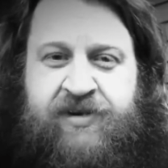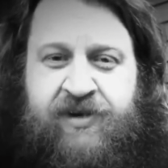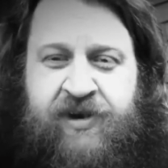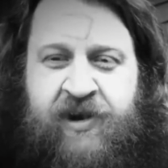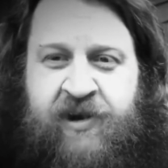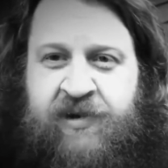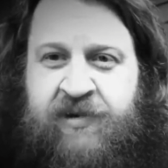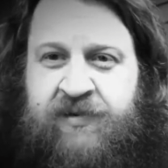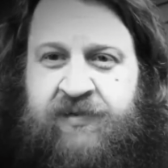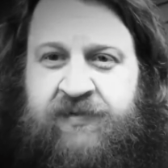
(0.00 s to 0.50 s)

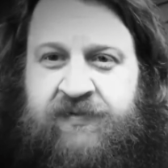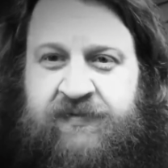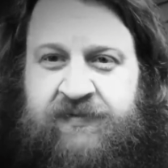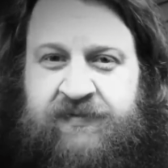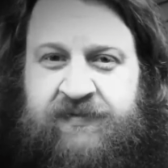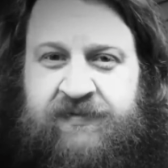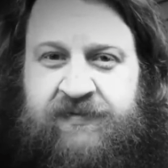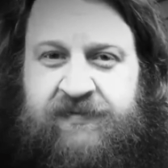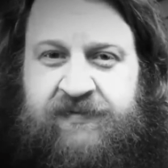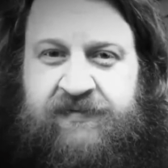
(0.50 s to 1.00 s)
No.
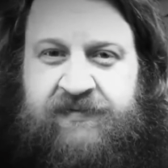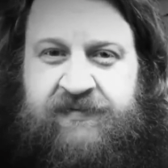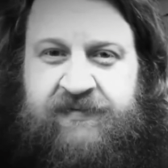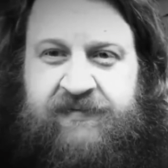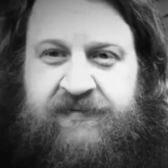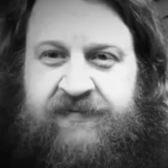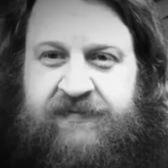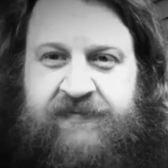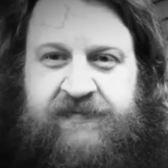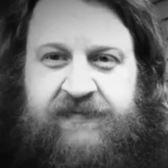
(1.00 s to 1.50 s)

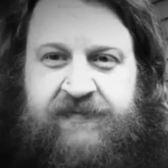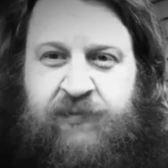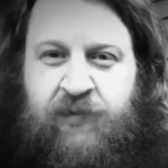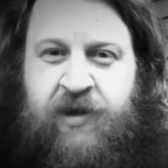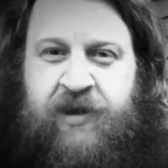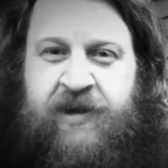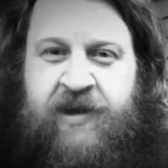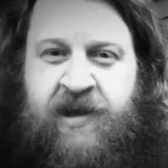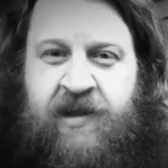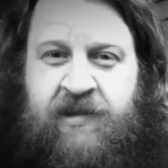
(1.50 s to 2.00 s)

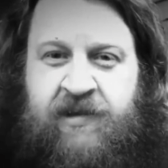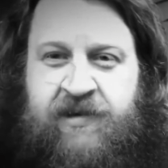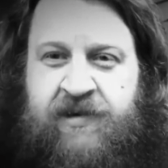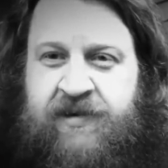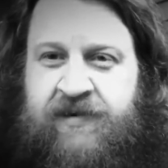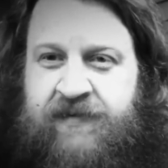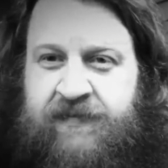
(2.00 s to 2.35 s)
What color?